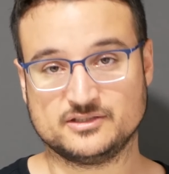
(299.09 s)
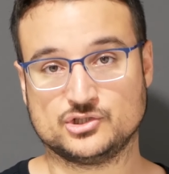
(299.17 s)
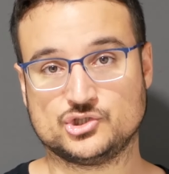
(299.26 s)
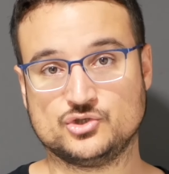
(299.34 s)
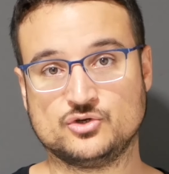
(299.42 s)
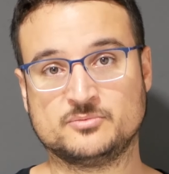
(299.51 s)
the
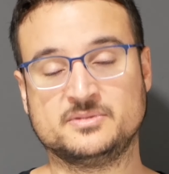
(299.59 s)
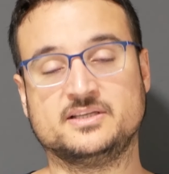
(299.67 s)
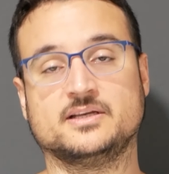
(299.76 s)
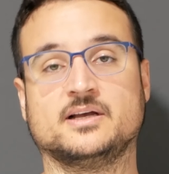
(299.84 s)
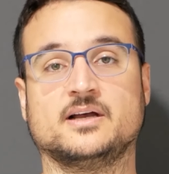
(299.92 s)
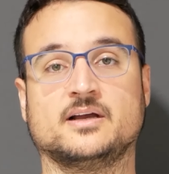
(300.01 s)

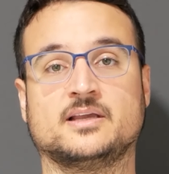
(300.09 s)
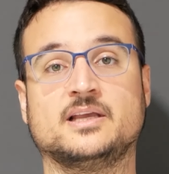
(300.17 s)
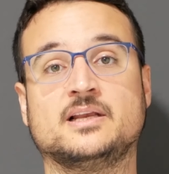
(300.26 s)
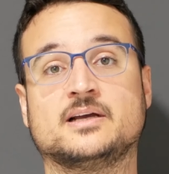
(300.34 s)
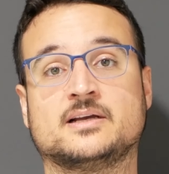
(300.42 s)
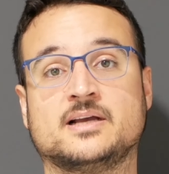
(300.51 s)
Xiaomi uh,
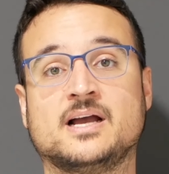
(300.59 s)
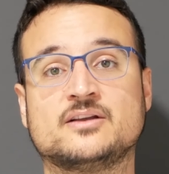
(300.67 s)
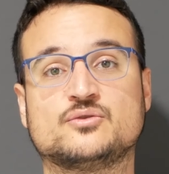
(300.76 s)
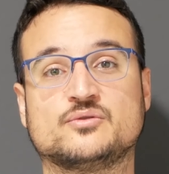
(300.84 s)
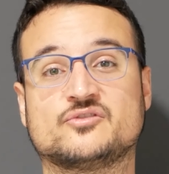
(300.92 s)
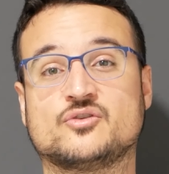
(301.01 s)
Killer
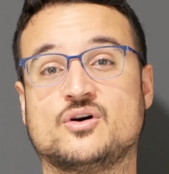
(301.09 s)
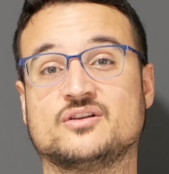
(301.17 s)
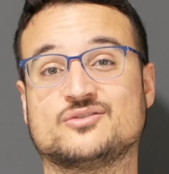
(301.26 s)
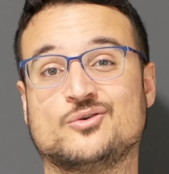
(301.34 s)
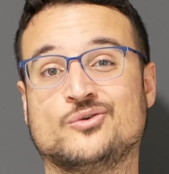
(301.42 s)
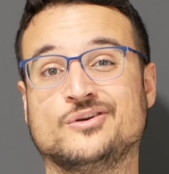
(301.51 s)
Cactus,
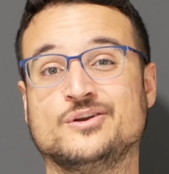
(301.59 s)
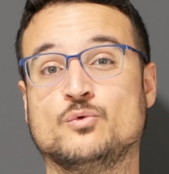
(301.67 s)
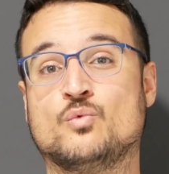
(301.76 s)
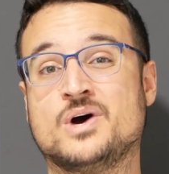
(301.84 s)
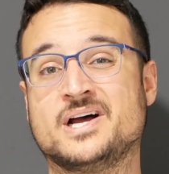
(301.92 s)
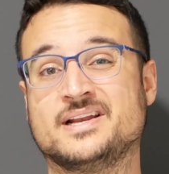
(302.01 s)
caught only
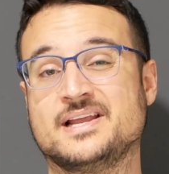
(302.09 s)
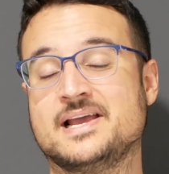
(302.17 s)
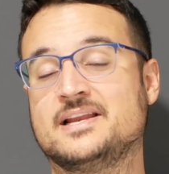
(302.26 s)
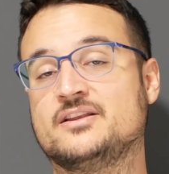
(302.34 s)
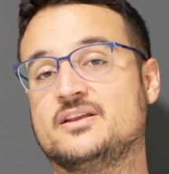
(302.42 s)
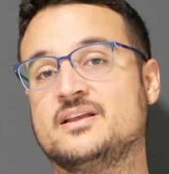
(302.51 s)
one,
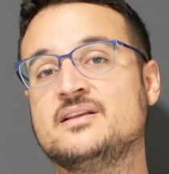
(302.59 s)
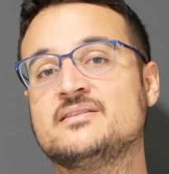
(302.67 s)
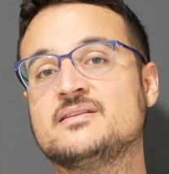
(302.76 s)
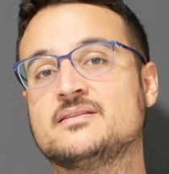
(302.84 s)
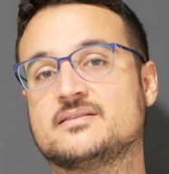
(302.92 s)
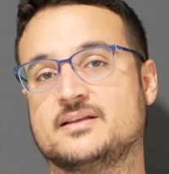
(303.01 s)
and it
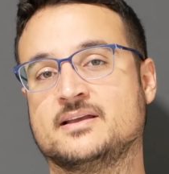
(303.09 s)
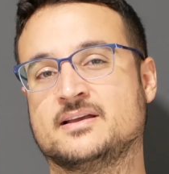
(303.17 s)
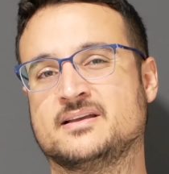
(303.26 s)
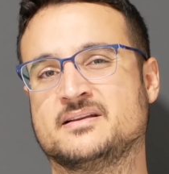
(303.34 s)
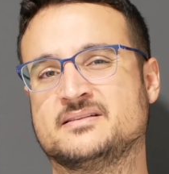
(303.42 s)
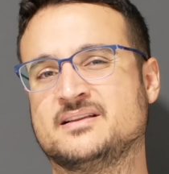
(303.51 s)
isn't,
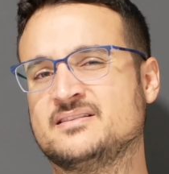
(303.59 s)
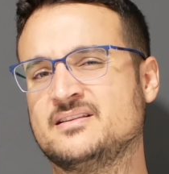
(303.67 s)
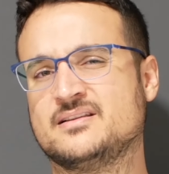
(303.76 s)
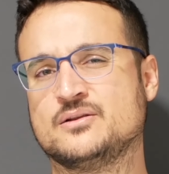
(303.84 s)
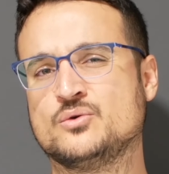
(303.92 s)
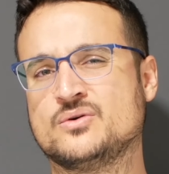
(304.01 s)
uh,
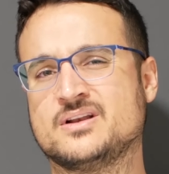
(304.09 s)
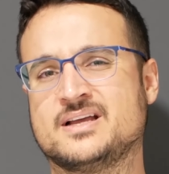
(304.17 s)
doesn't look